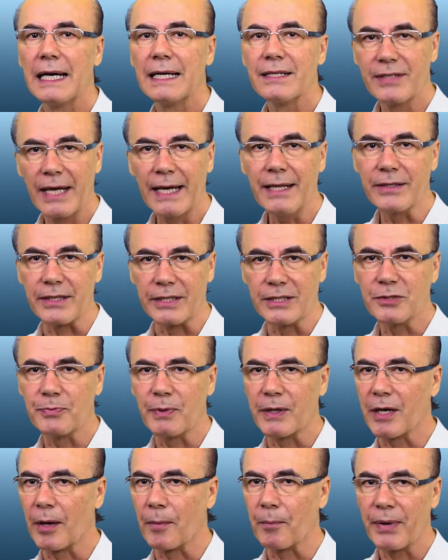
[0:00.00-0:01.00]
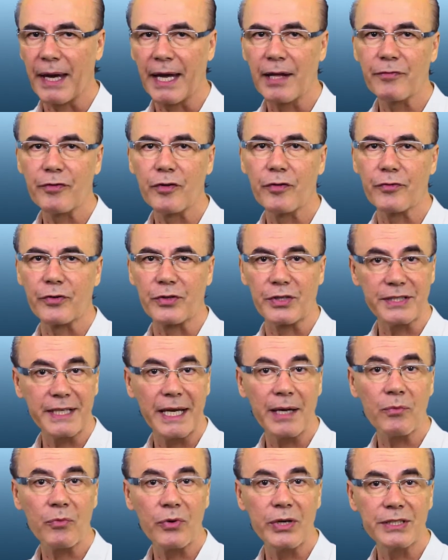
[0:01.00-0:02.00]
Tendons become painful for the
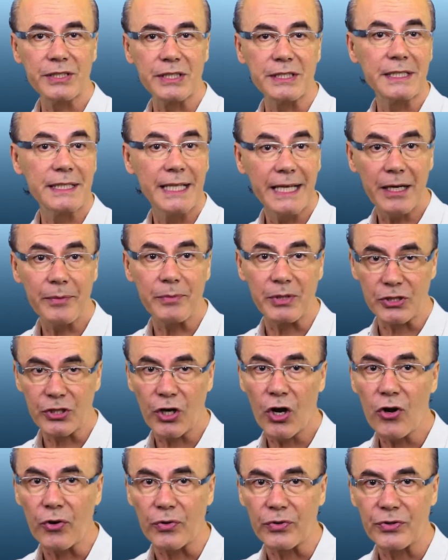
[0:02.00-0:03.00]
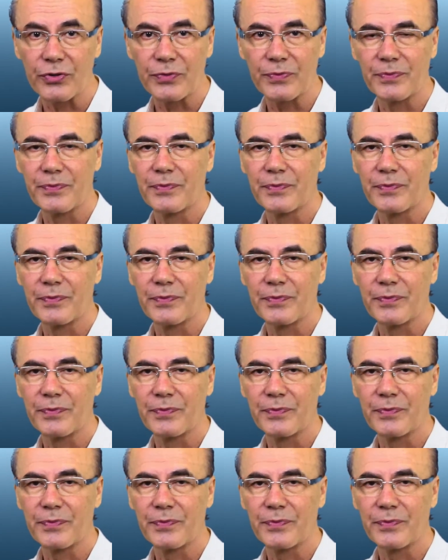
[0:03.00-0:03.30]
same reasons ligaments hurt,